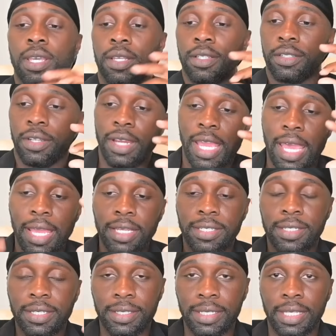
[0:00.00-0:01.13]
So your
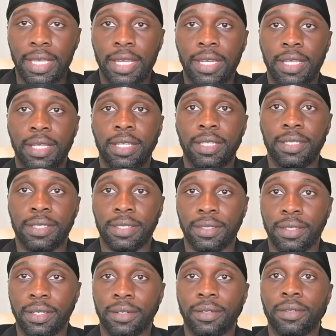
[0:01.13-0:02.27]
ex is getting these
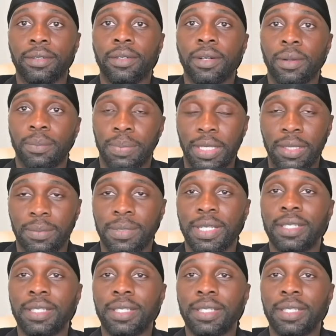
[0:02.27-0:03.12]
little beeps.